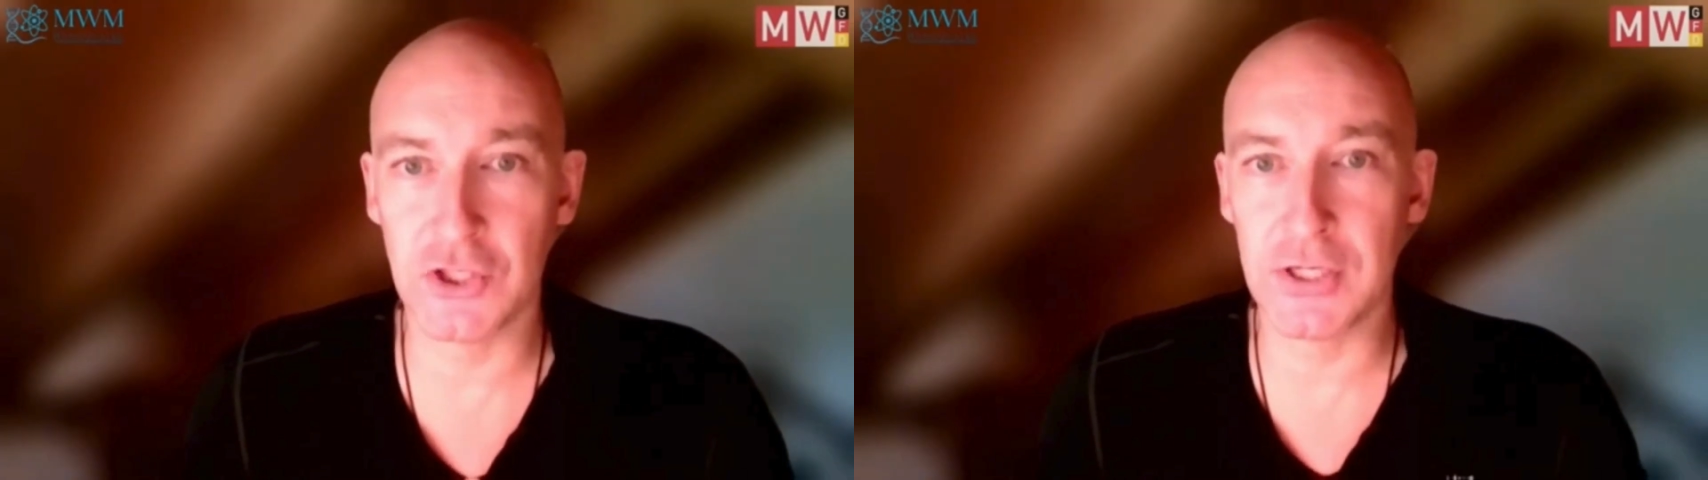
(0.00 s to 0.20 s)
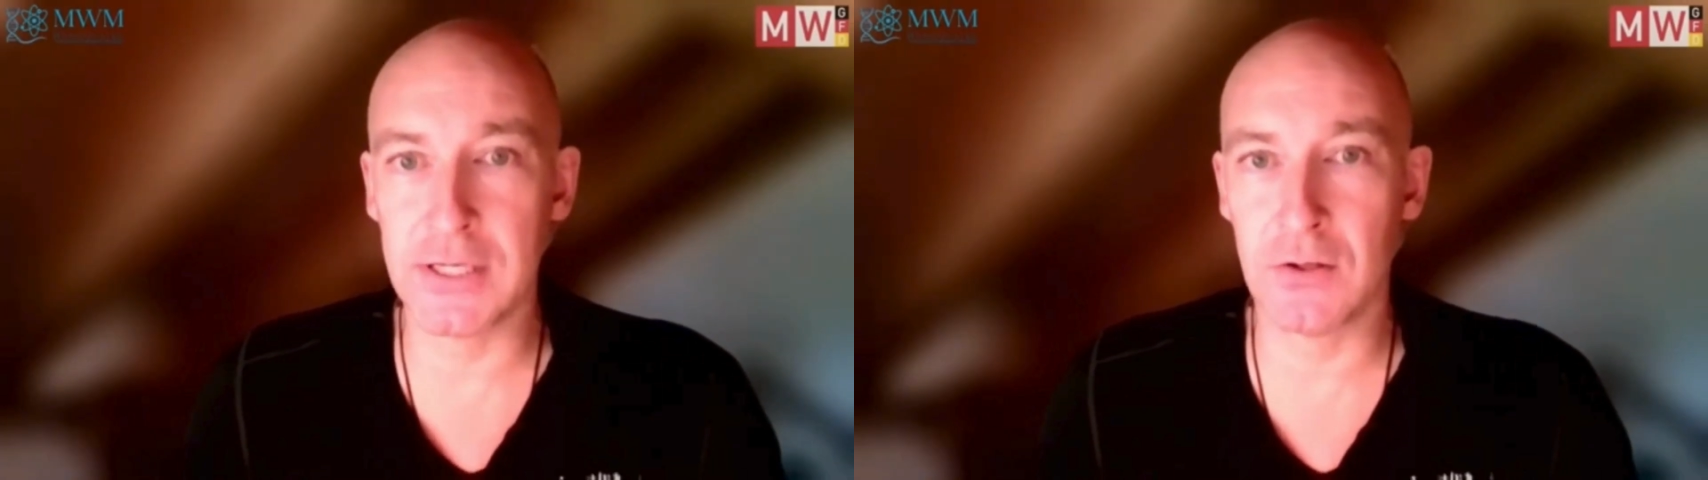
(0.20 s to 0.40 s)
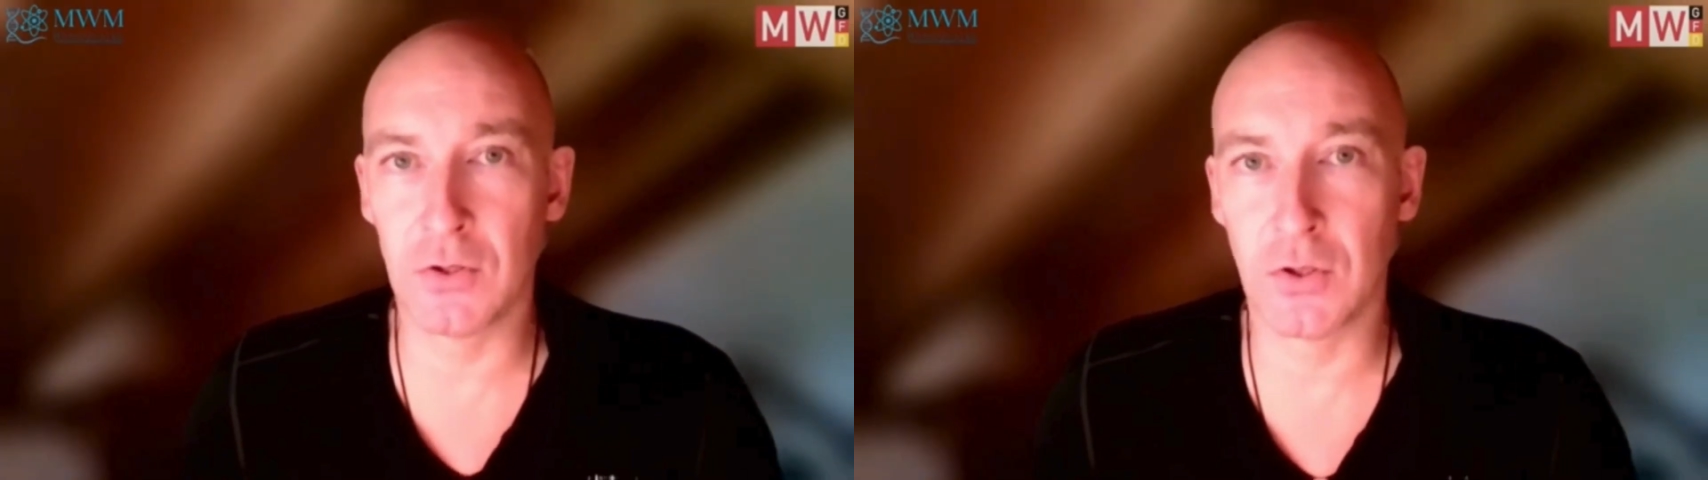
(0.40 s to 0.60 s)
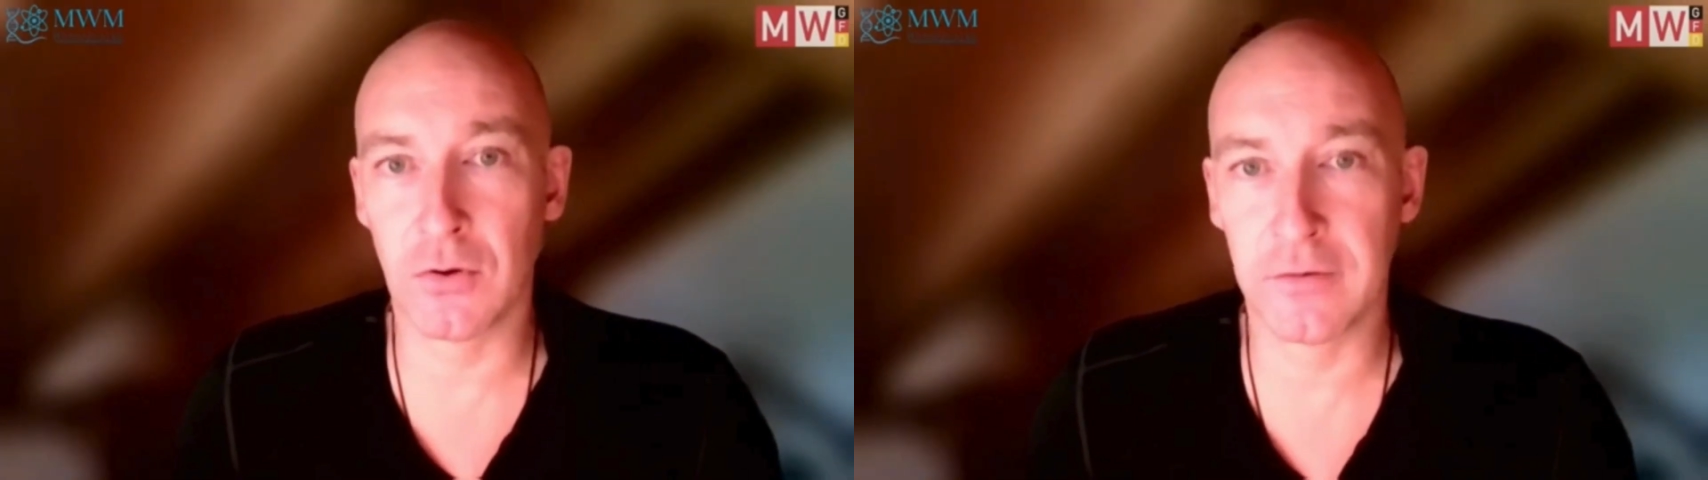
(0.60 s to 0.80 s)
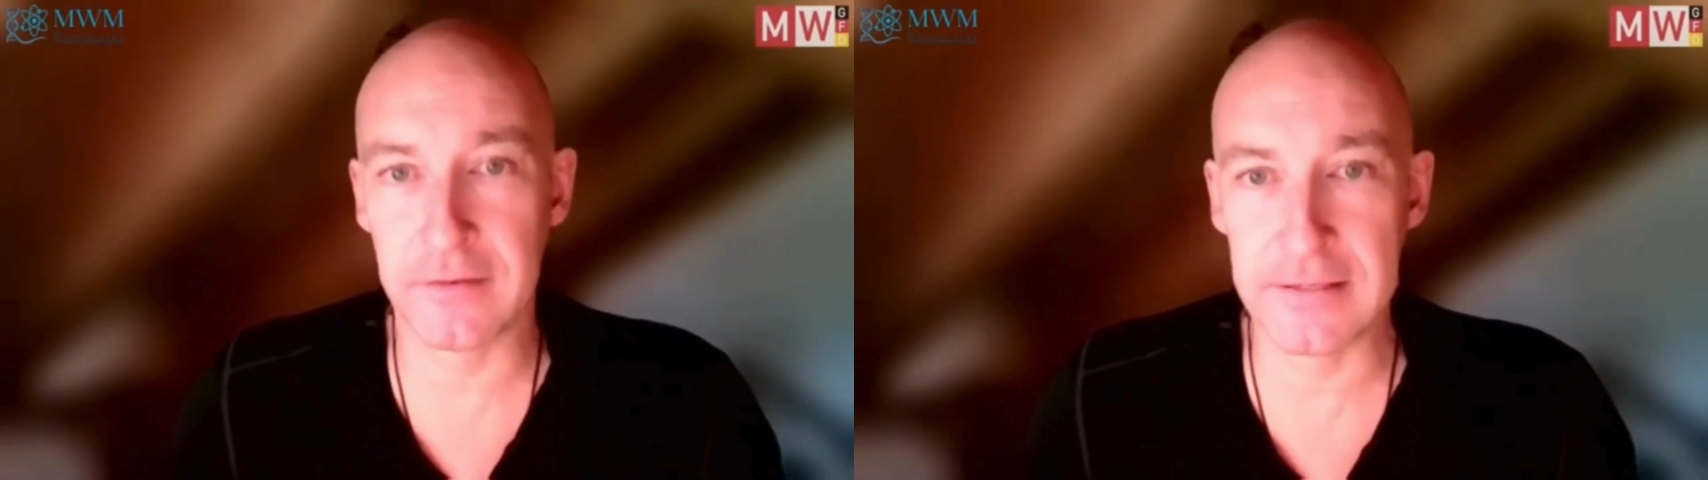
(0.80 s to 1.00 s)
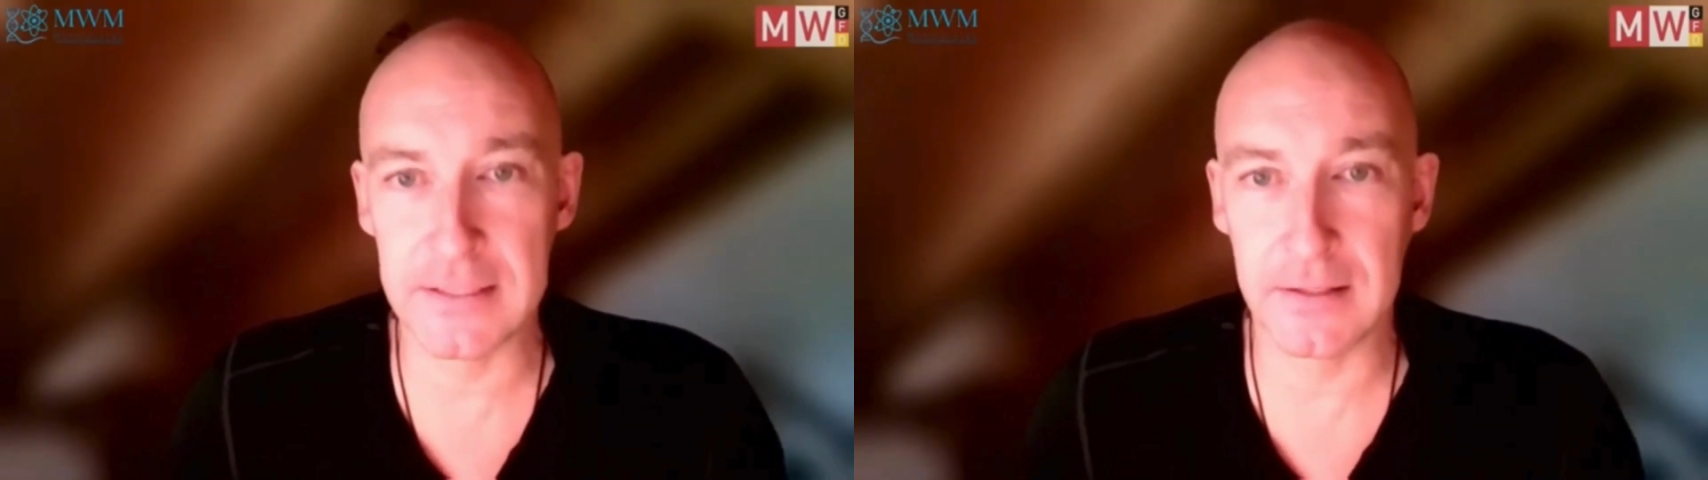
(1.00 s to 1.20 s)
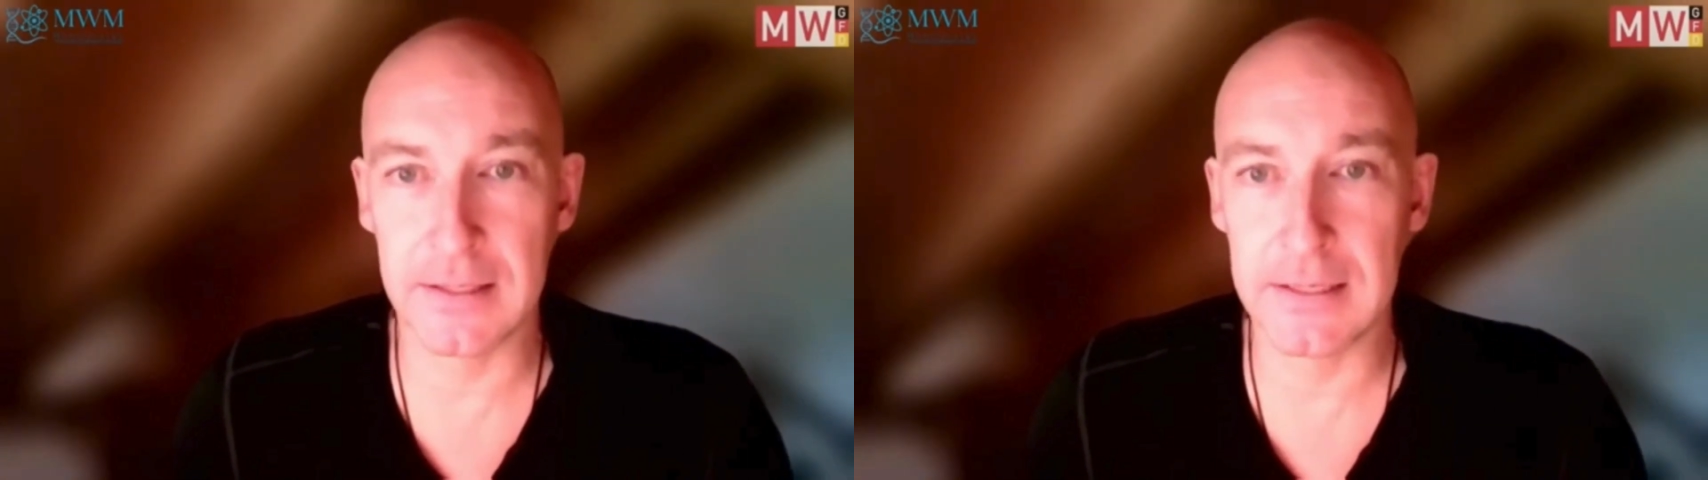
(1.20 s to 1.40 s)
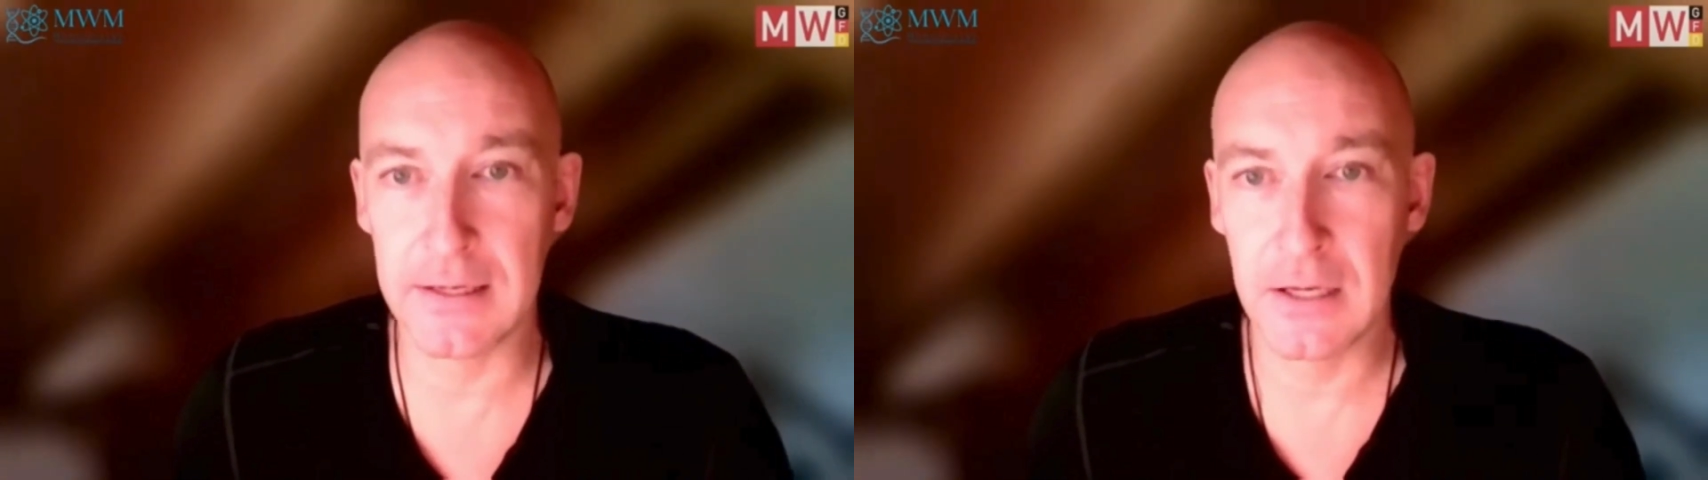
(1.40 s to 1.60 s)

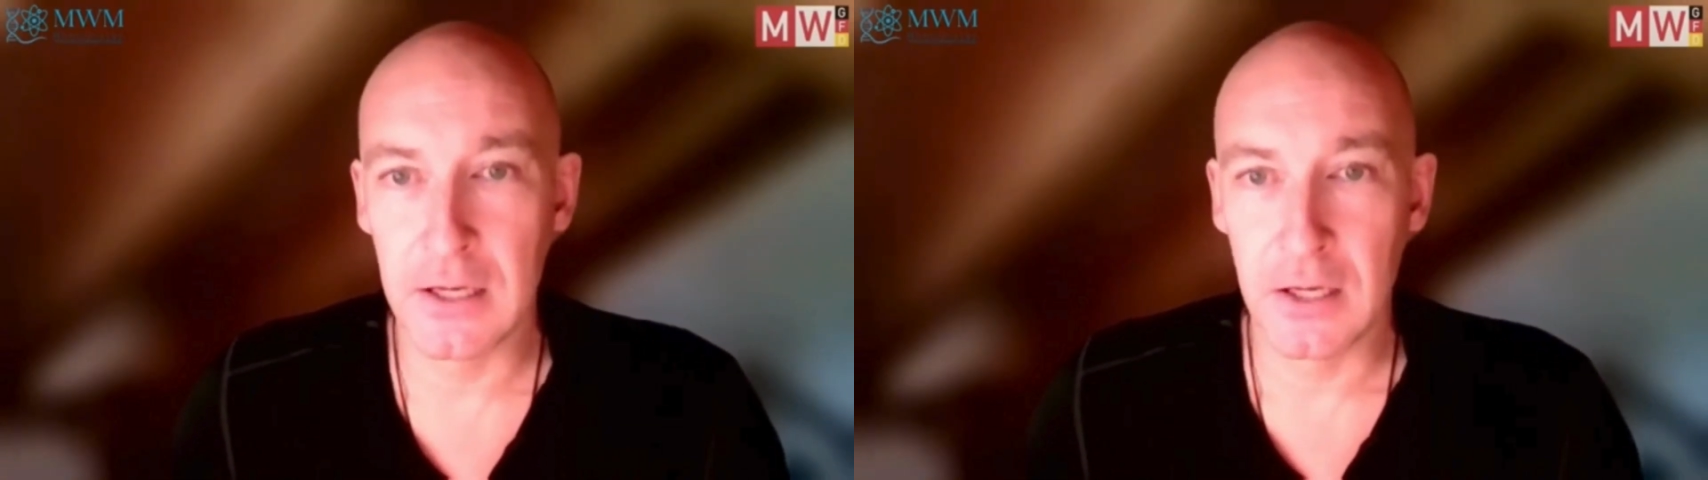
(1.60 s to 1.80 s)
genotoxicity